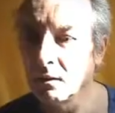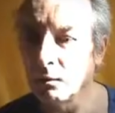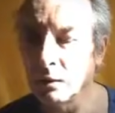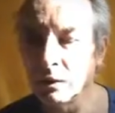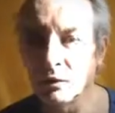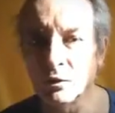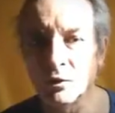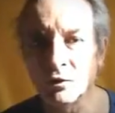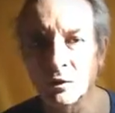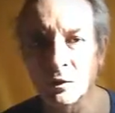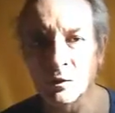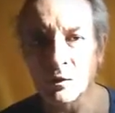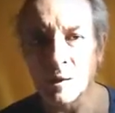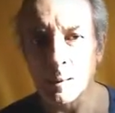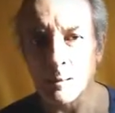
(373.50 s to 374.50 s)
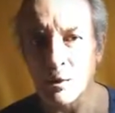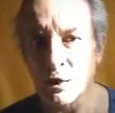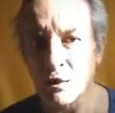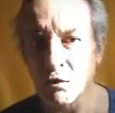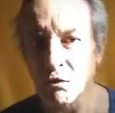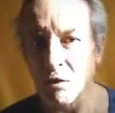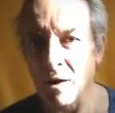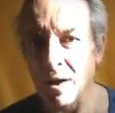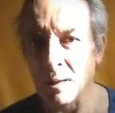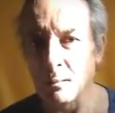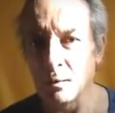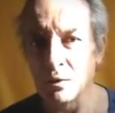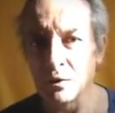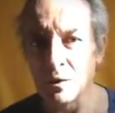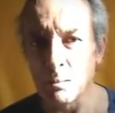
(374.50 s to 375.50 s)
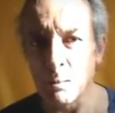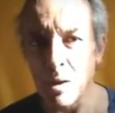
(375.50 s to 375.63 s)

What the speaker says: when you still subscribe to the